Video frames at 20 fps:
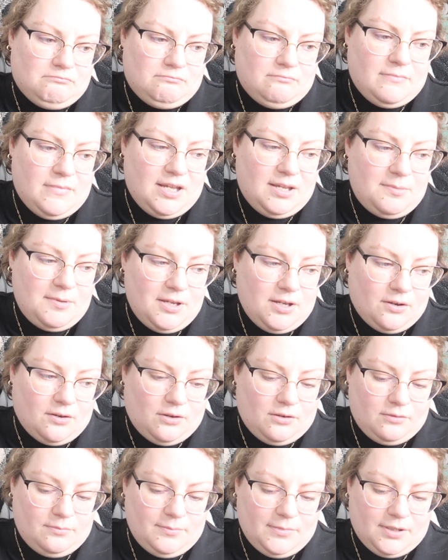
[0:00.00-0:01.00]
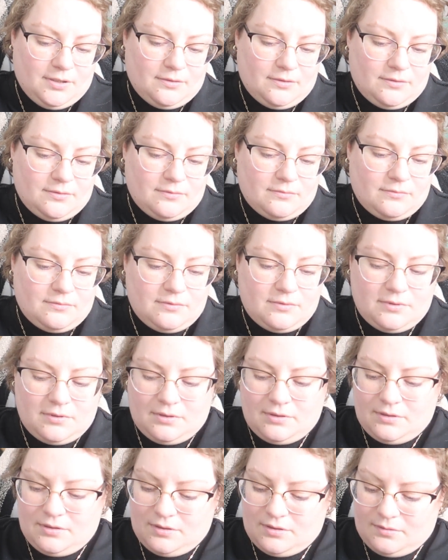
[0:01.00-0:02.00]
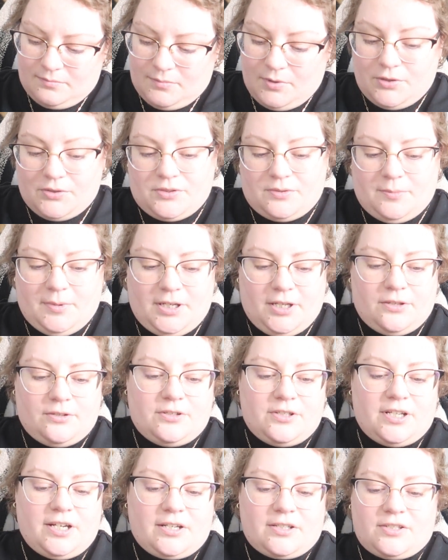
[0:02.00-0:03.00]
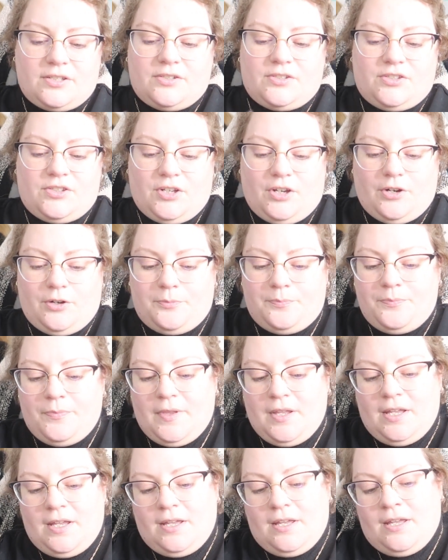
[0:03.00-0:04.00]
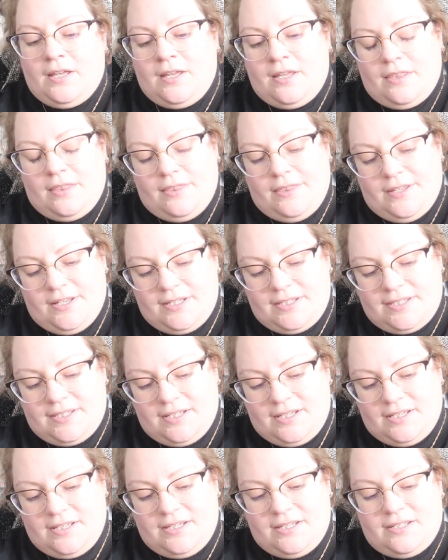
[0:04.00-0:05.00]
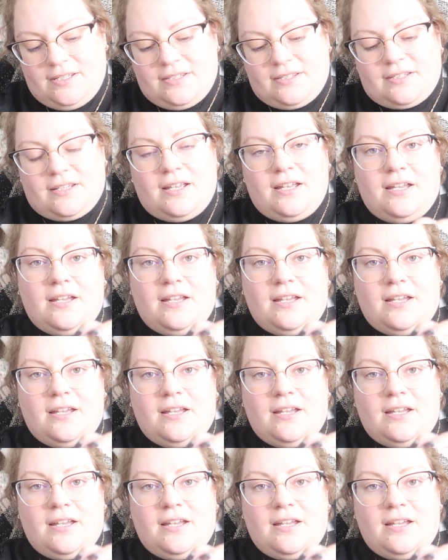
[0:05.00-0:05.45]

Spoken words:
maybe most of my other decks. So this is